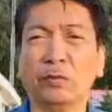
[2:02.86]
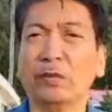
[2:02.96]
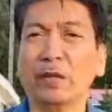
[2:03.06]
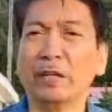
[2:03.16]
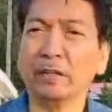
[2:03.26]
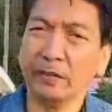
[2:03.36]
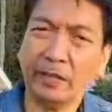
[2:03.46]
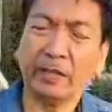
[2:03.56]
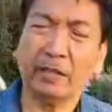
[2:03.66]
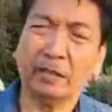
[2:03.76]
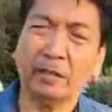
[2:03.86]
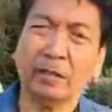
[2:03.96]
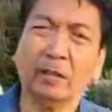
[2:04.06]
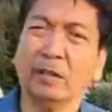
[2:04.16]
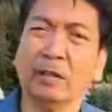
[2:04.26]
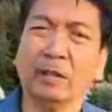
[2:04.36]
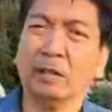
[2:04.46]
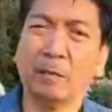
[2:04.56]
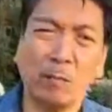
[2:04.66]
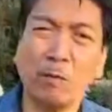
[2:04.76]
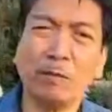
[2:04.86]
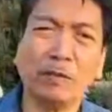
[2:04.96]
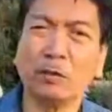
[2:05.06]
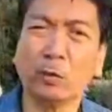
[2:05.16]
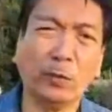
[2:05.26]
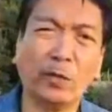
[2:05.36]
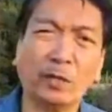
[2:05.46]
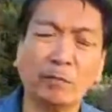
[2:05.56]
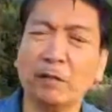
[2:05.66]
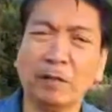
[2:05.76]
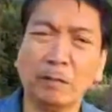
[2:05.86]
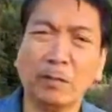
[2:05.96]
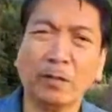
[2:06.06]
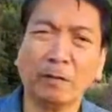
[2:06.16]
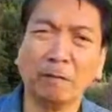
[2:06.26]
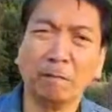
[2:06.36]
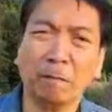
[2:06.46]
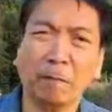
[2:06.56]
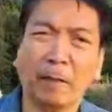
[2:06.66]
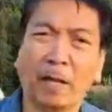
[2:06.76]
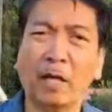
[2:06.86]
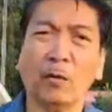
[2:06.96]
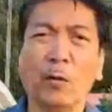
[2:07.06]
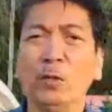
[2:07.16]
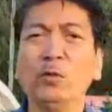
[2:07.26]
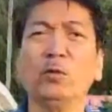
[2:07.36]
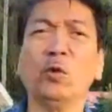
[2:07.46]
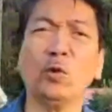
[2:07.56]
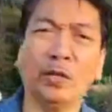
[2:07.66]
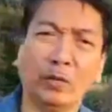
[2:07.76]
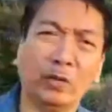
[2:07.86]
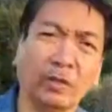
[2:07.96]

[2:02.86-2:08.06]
for another day. The moment that you wake up in the morning. And when you go down